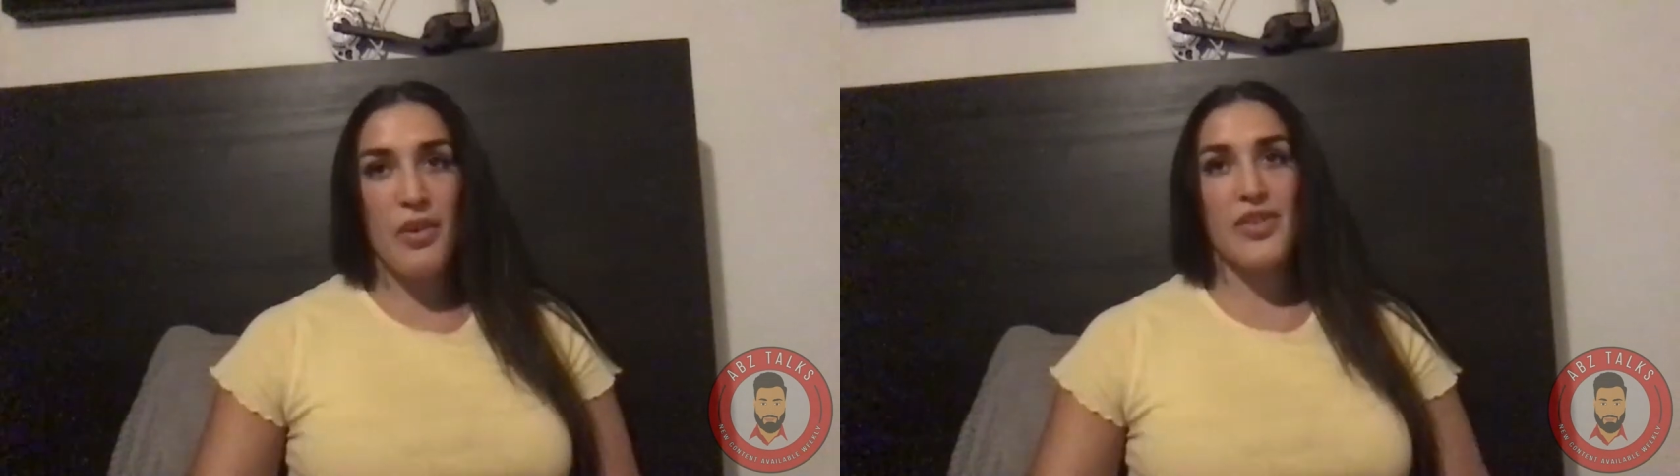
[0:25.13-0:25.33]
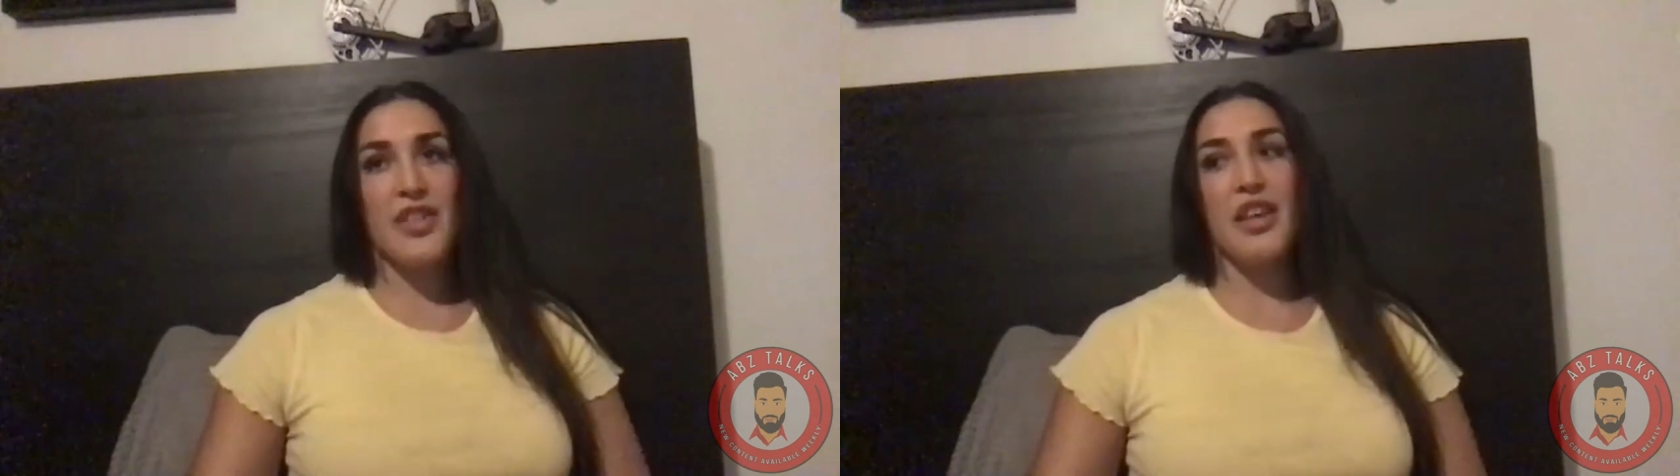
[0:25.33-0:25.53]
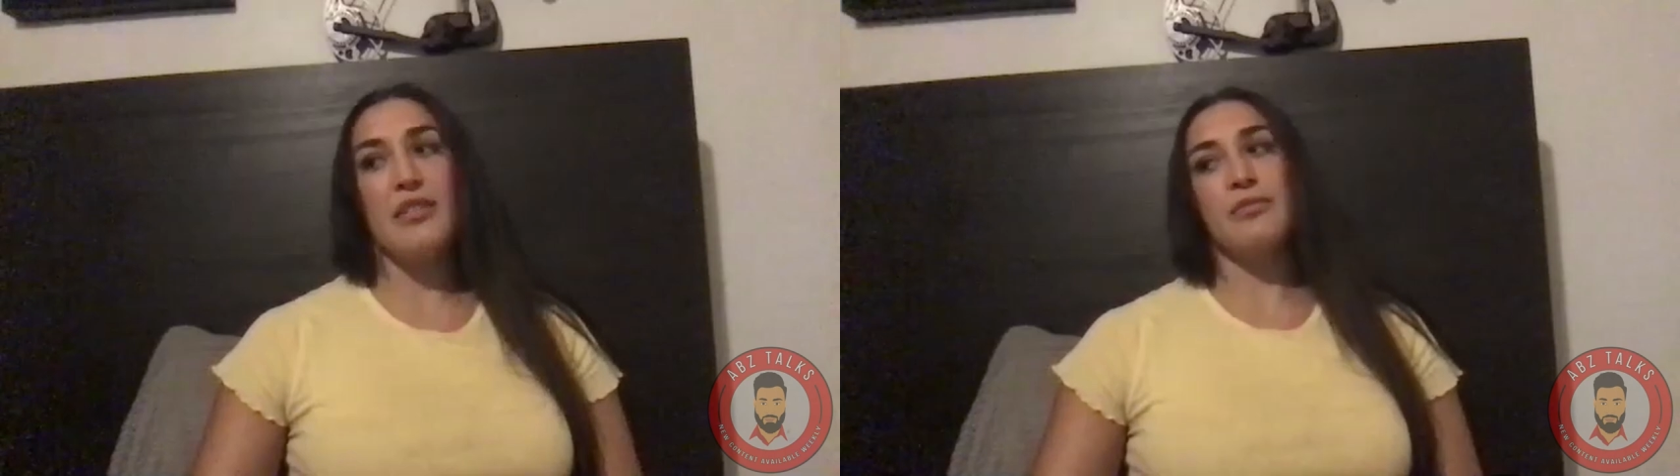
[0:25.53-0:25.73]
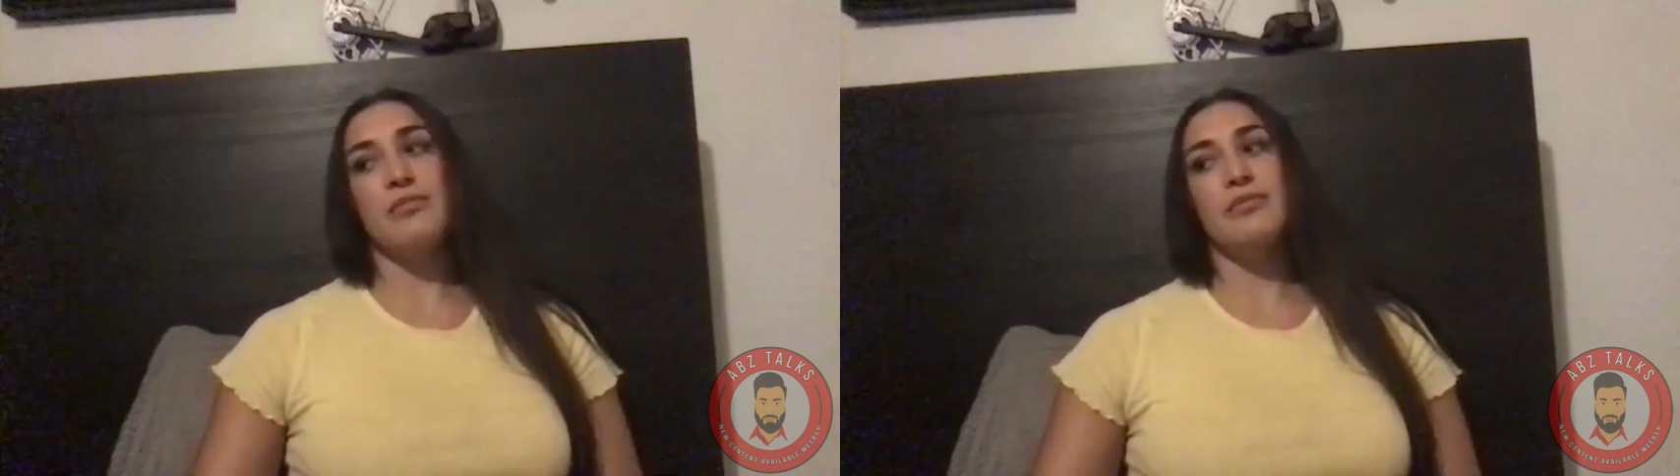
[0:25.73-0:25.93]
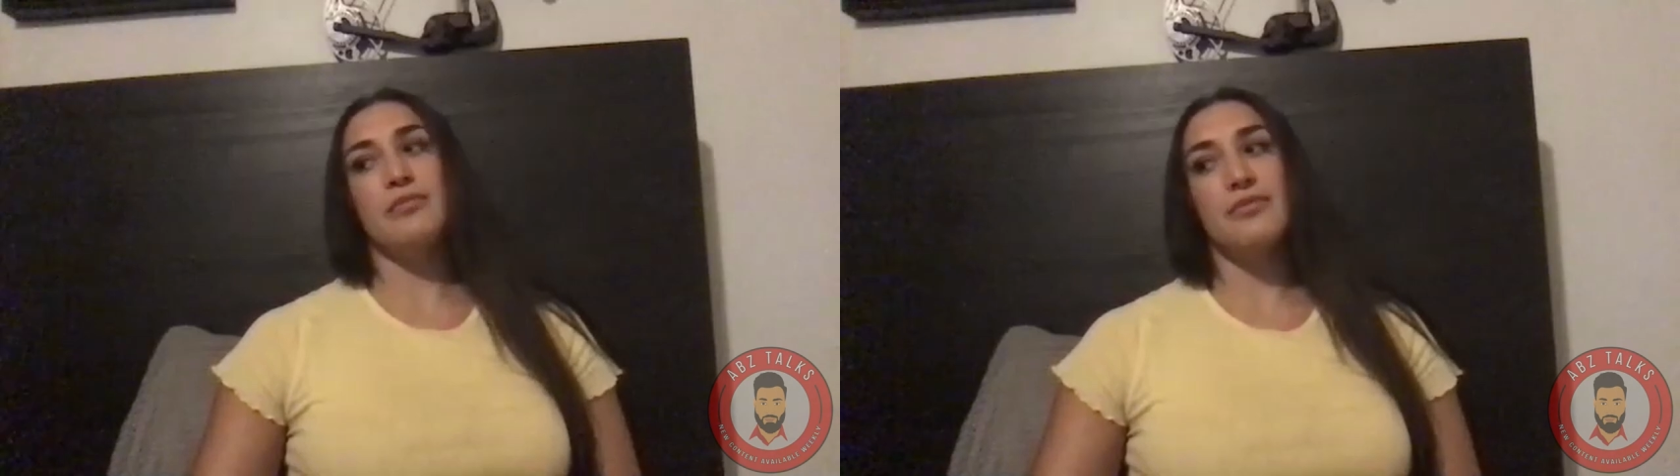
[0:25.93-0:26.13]
I was like,
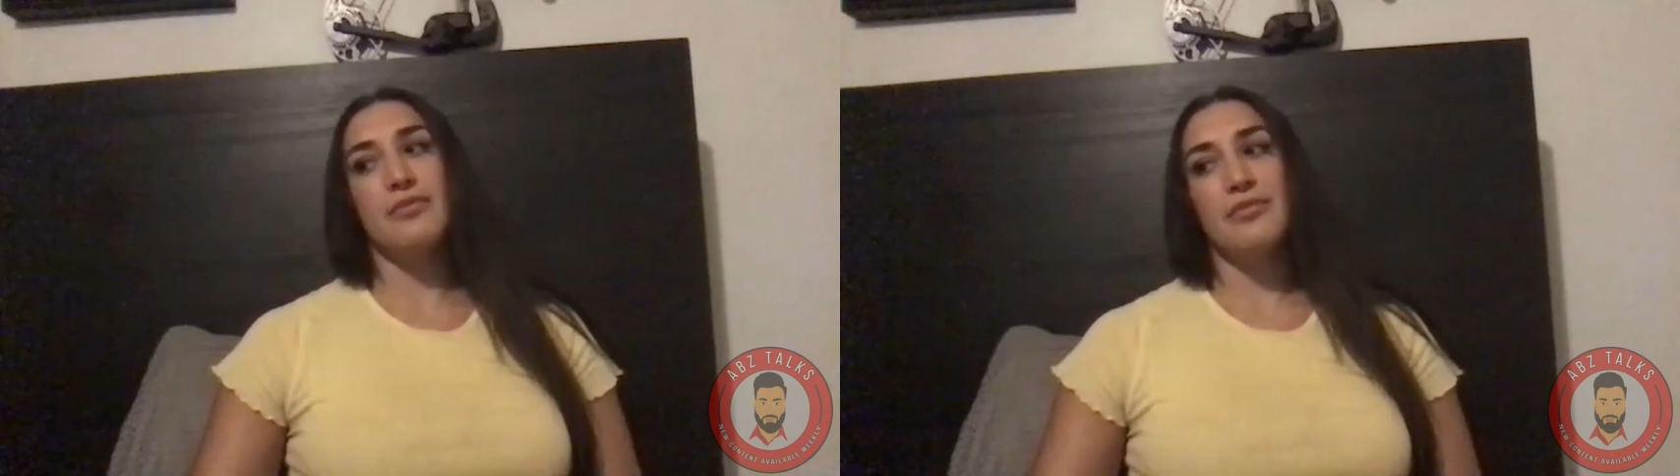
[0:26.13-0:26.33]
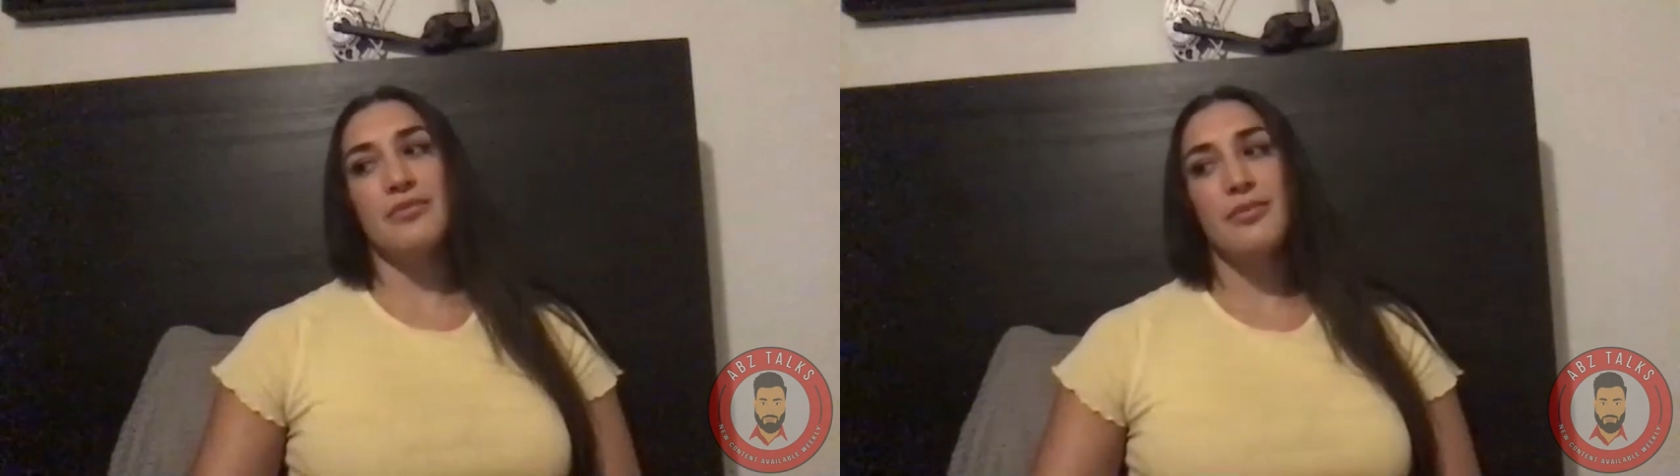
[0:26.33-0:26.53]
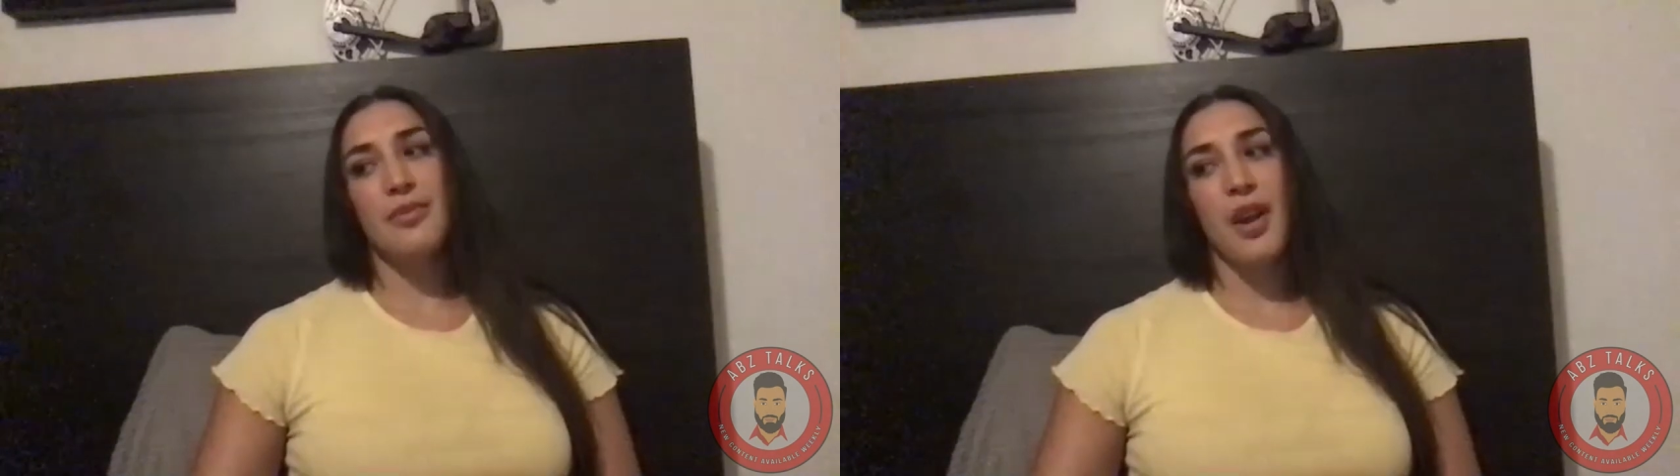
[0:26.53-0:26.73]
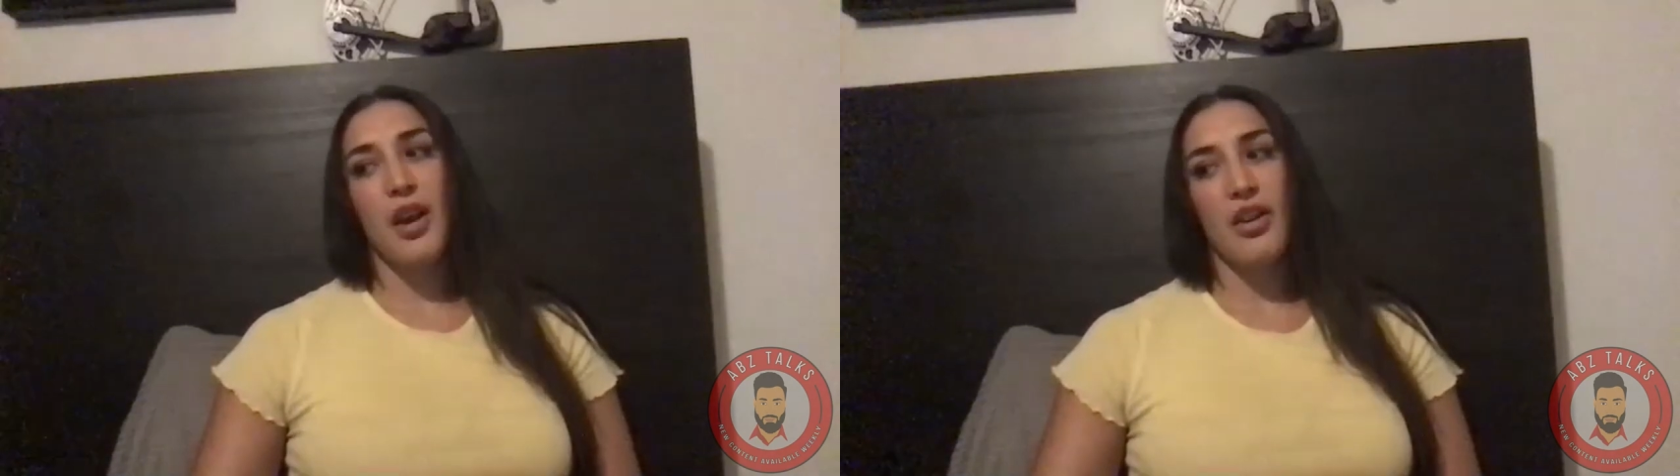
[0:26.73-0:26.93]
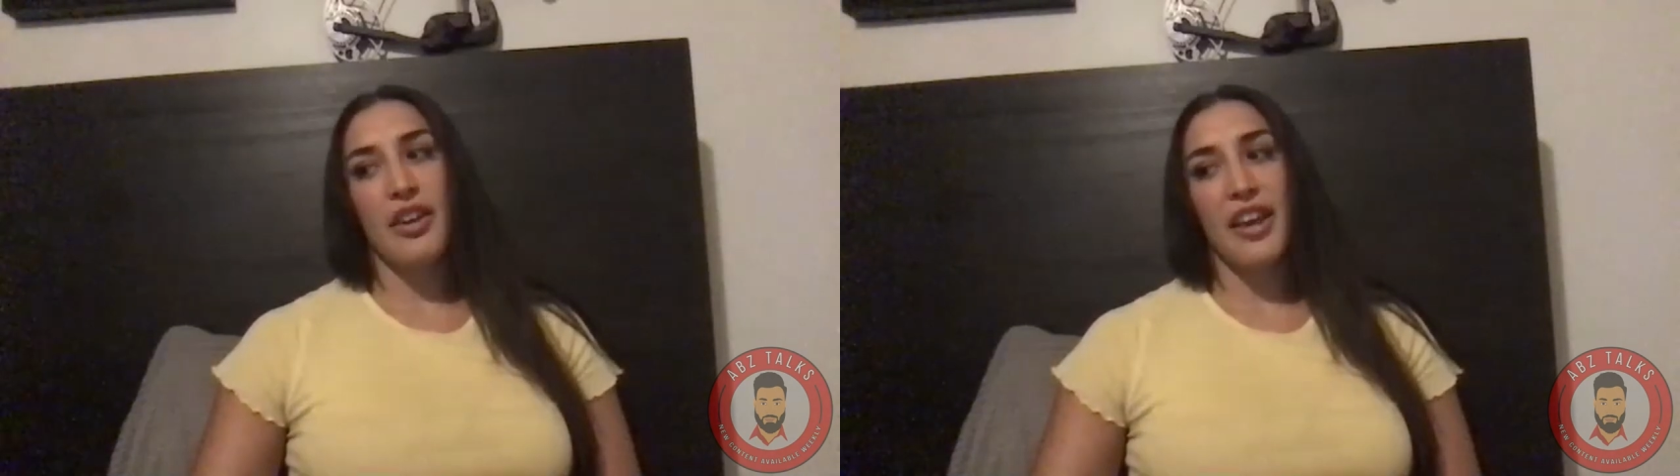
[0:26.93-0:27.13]

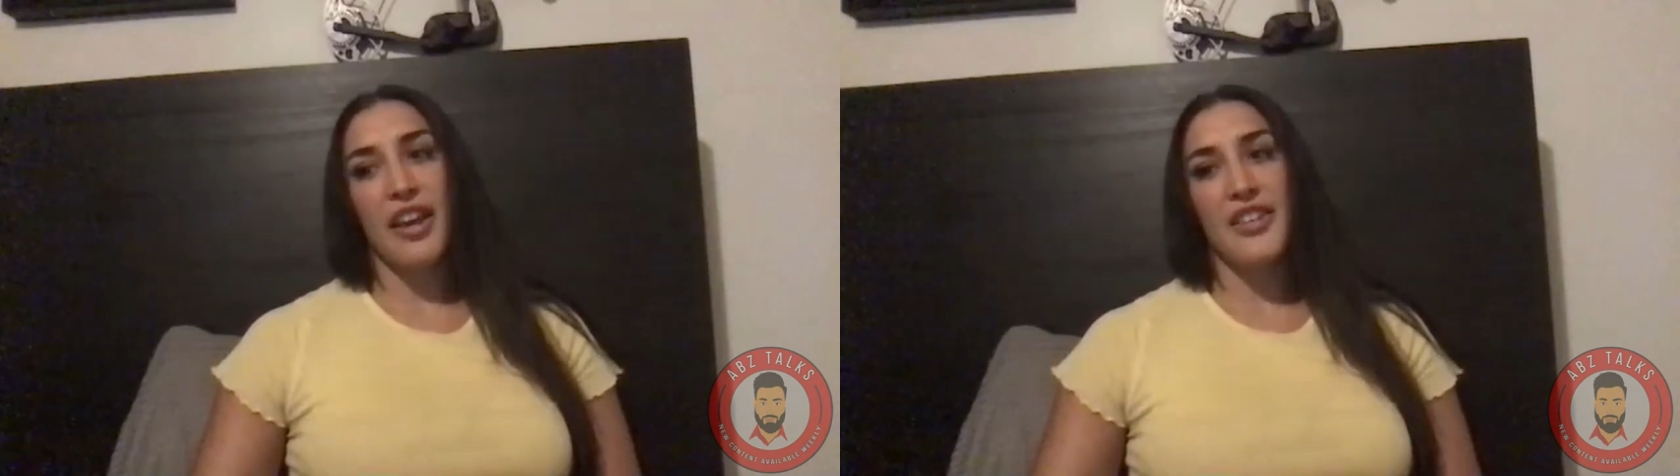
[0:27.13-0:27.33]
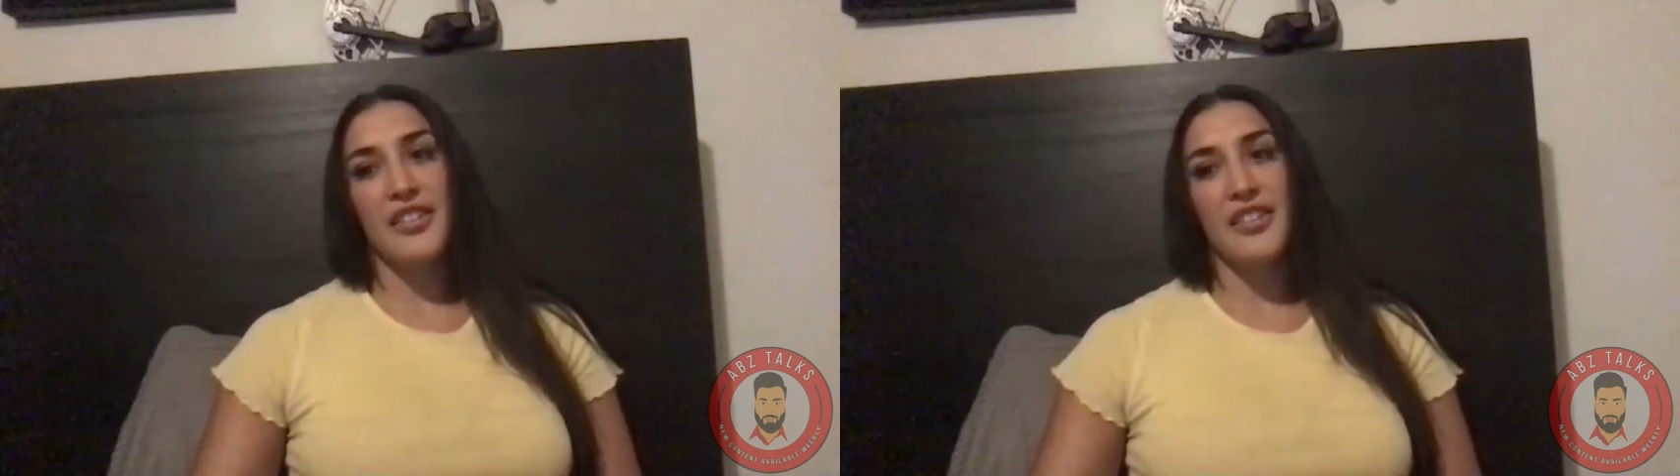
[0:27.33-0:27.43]
okay,